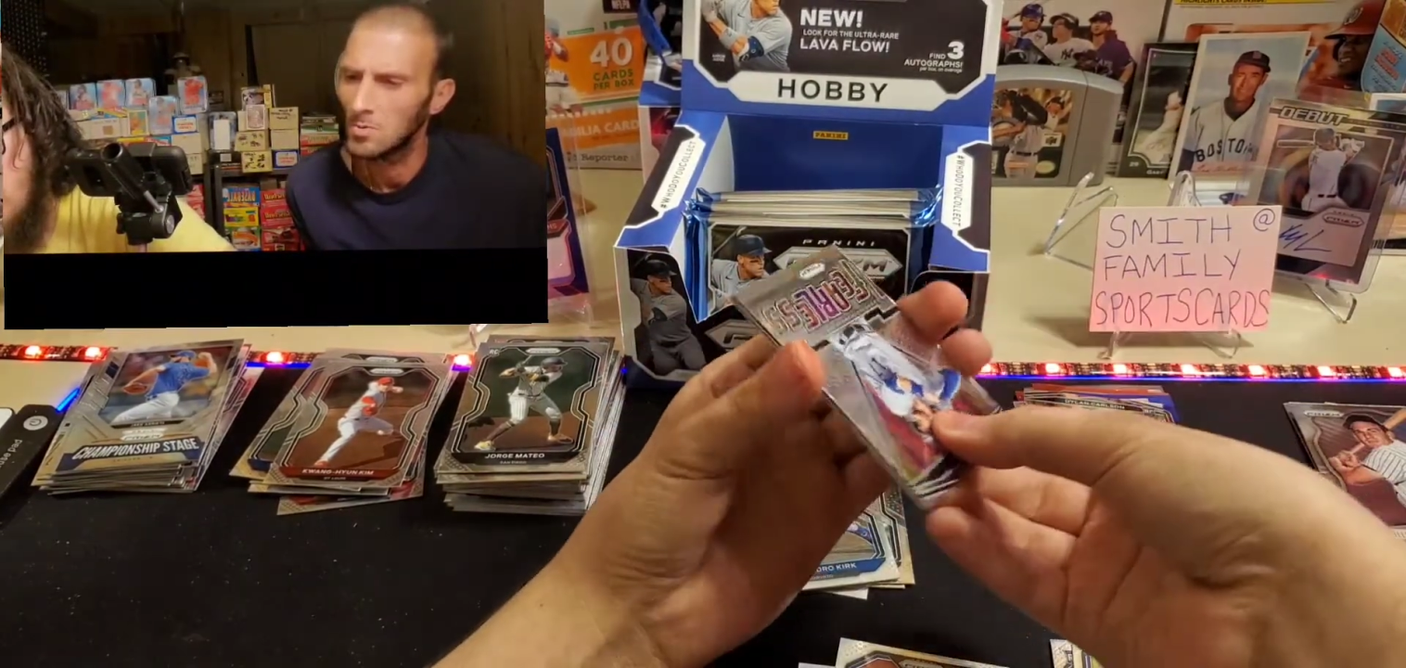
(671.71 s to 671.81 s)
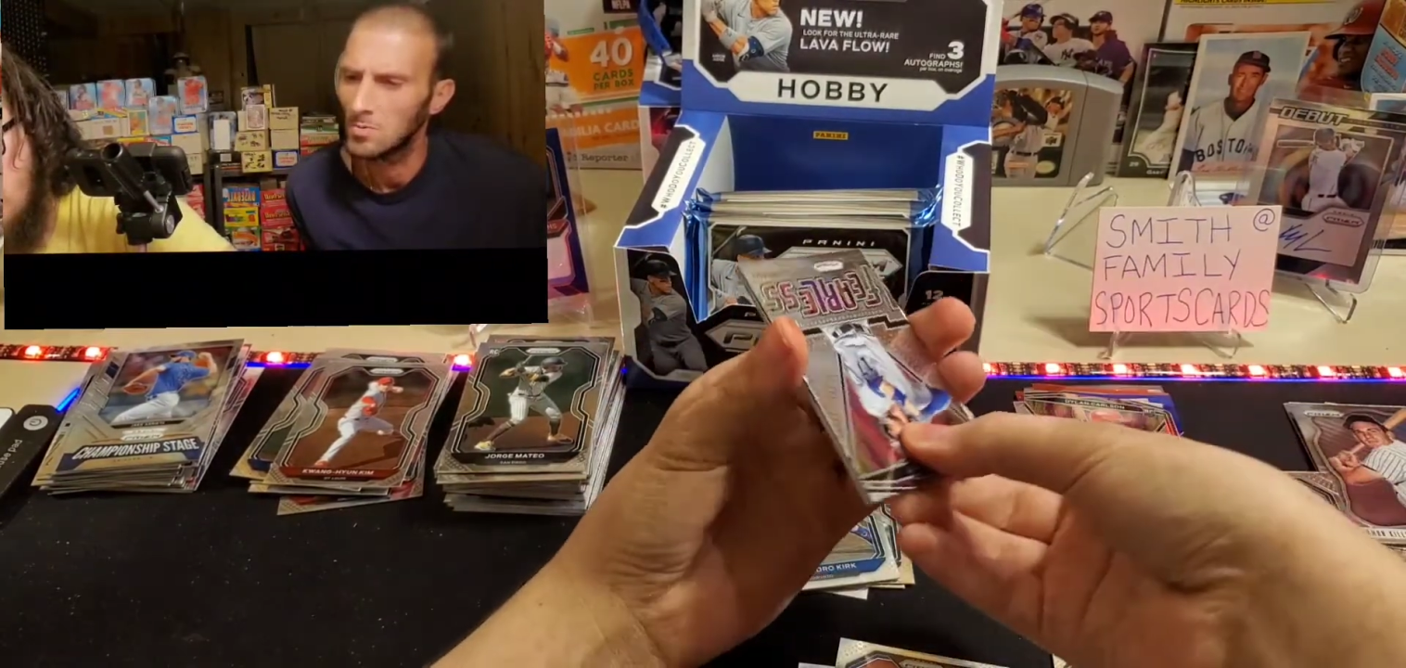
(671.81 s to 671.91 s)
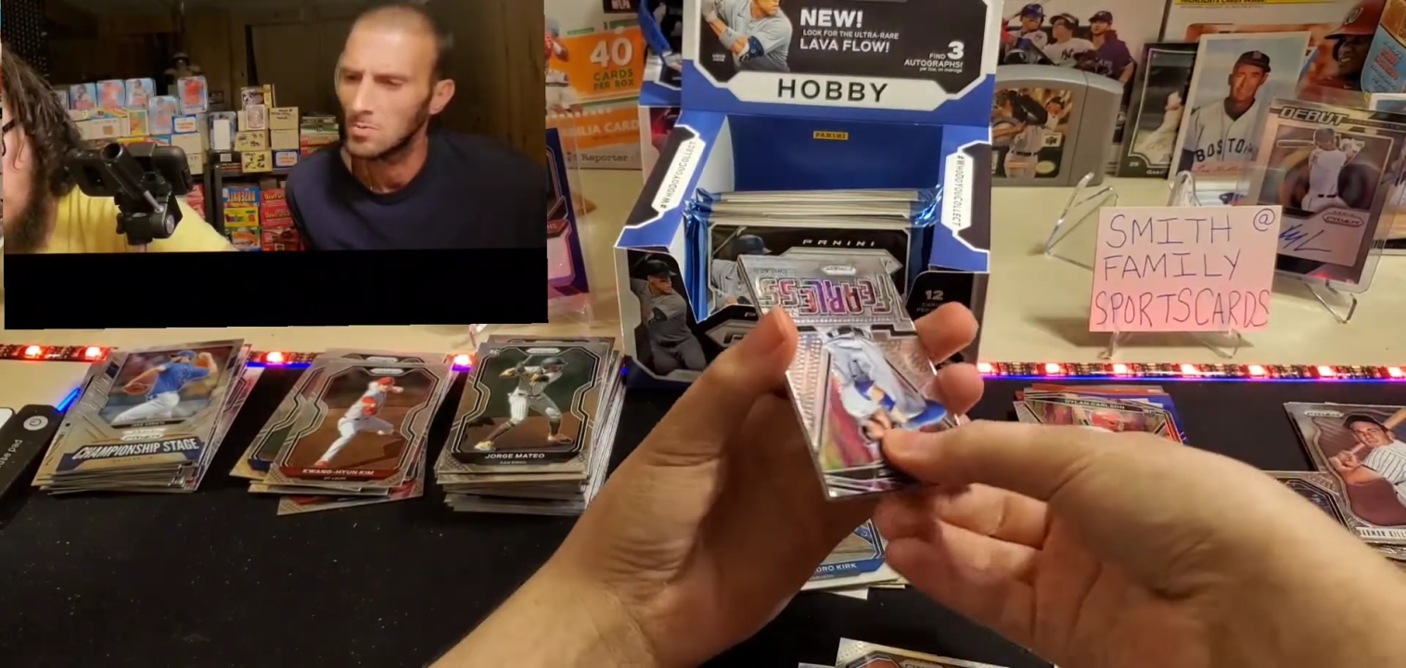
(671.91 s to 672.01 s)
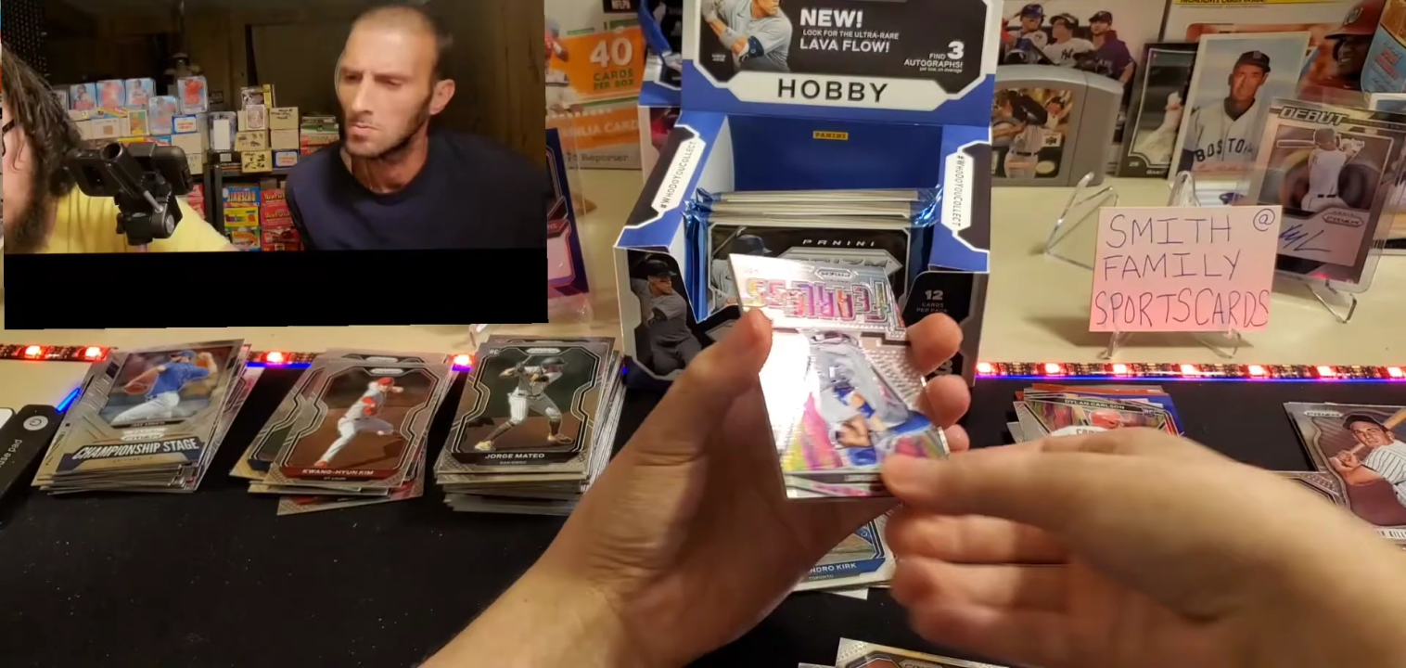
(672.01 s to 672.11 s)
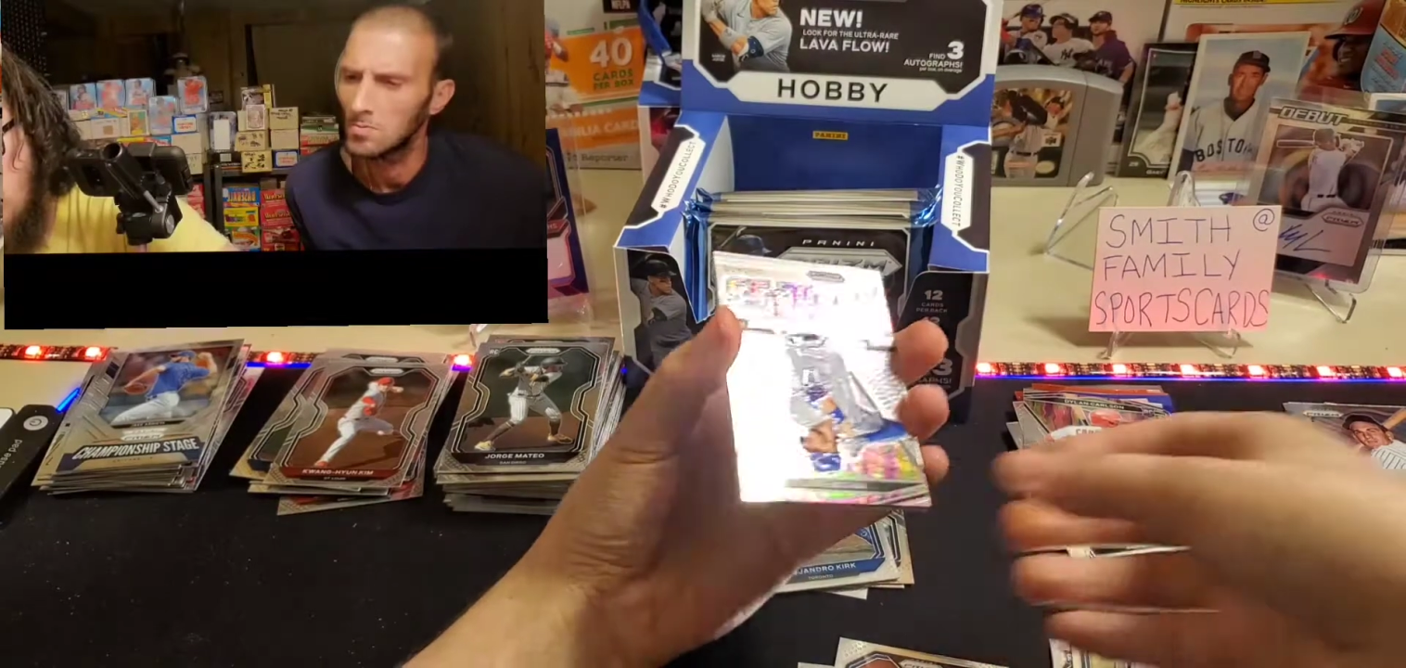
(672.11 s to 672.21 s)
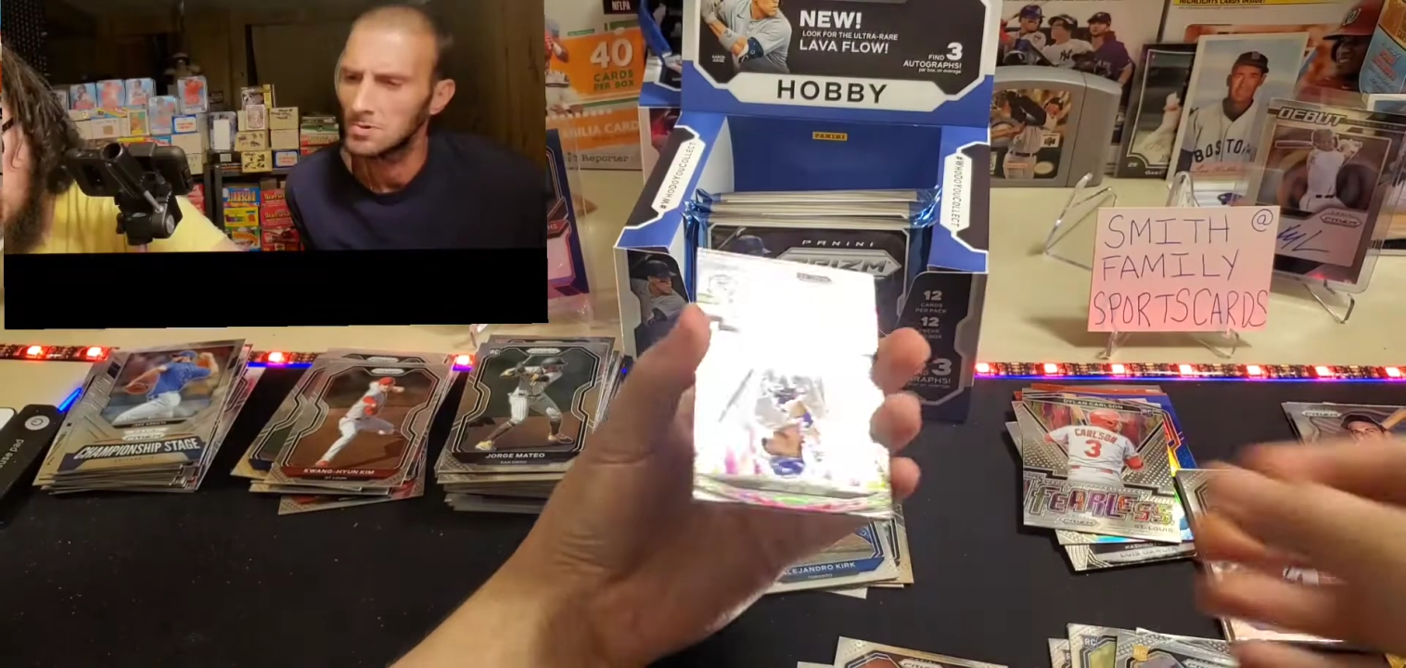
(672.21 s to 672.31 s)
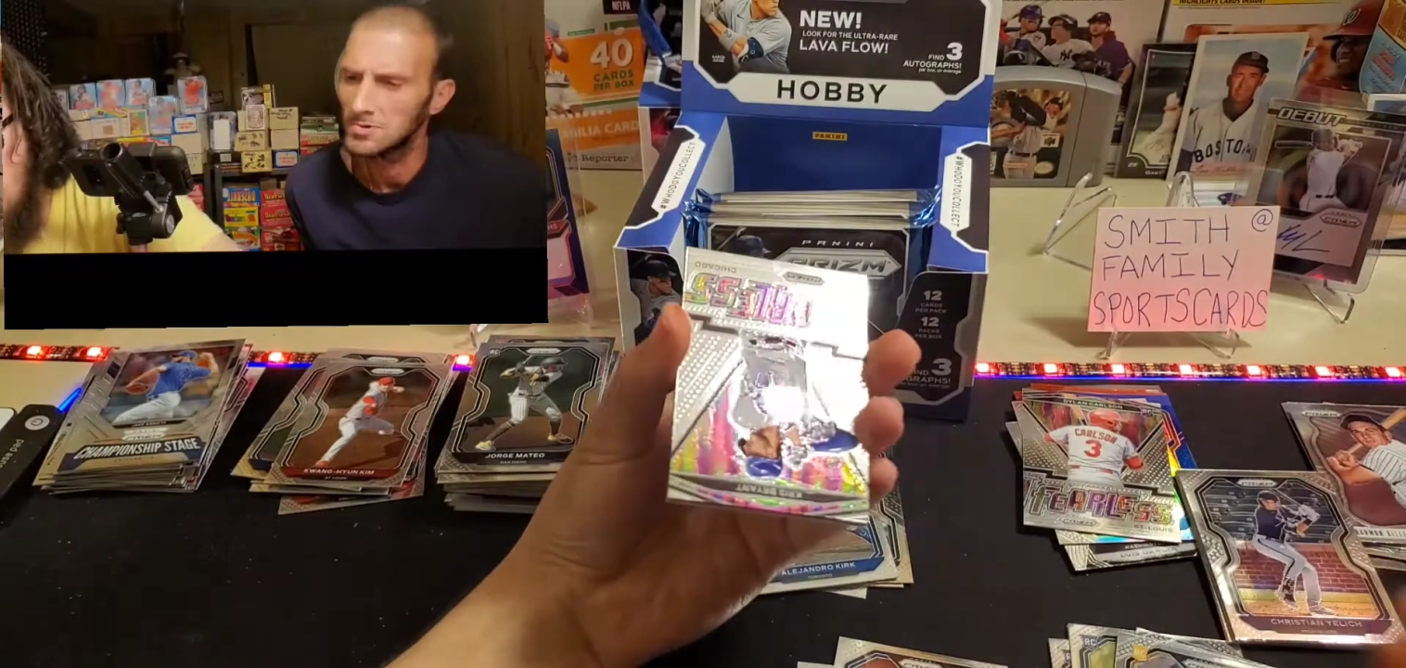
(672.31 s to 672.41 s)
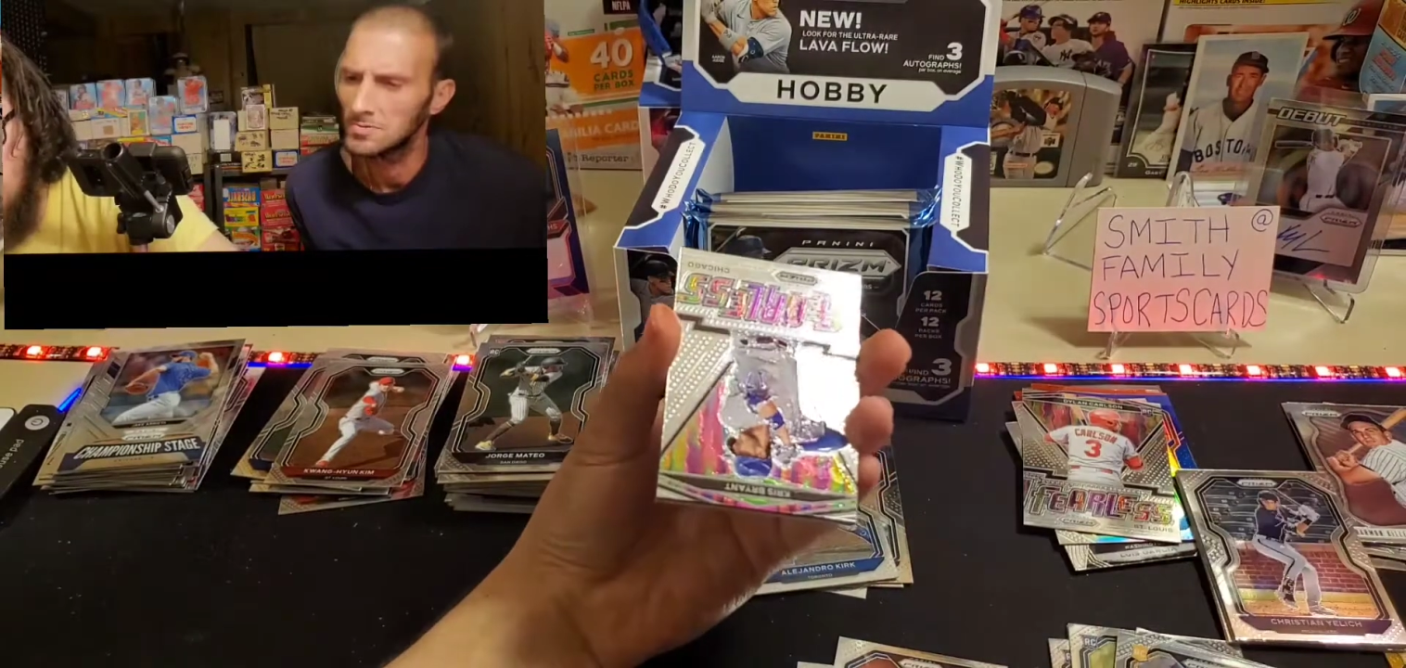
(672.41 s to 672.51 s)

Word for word: that was dark